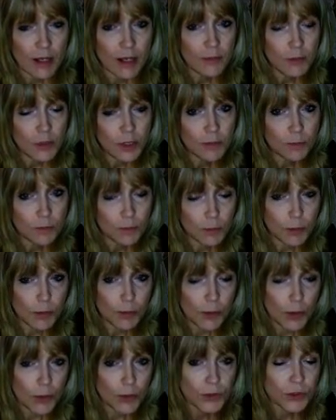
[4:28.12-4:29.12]
And I would have
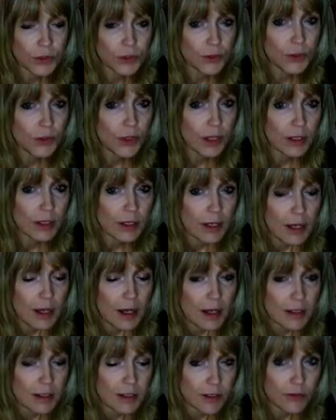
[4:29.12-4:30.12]
proposed to you that
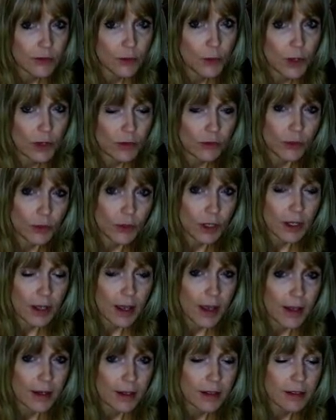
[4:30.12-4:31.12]
a different way of
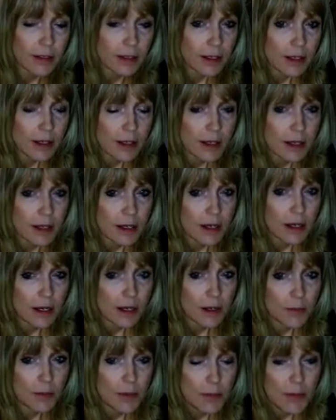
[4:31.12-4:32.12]
looking at it,
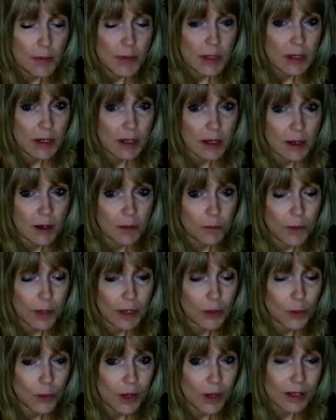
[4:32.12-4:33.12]
and maybe a
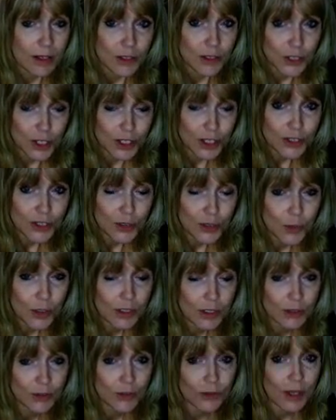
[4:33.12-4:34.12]
better way, an adjusting
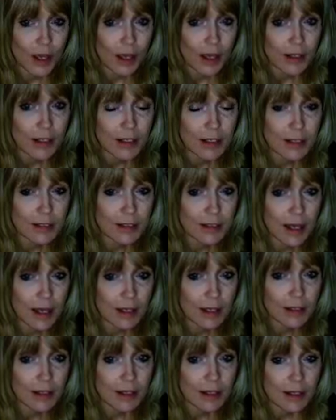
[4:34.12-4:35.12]
way to look at it, is
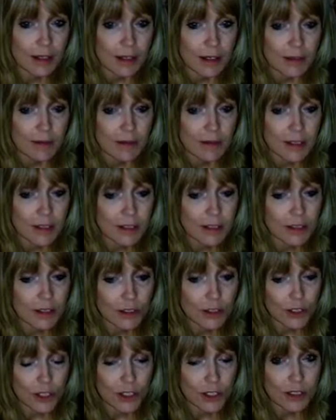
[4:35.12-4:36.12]
that this
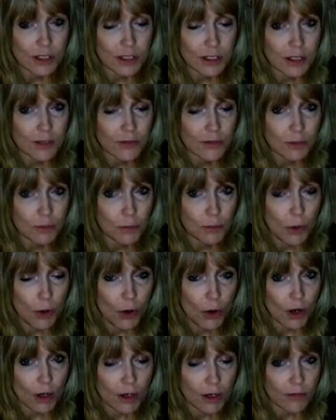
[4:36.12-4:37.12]
is just a different
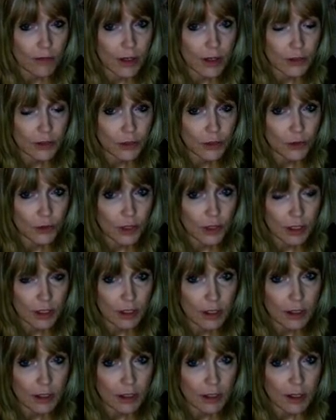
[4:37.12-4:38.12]
part of that
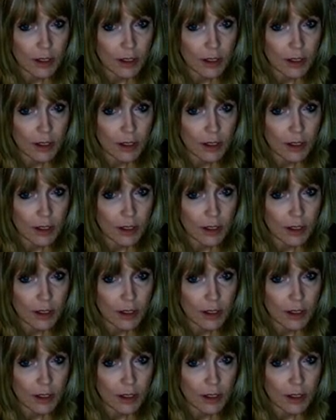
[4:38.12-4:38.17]
journey,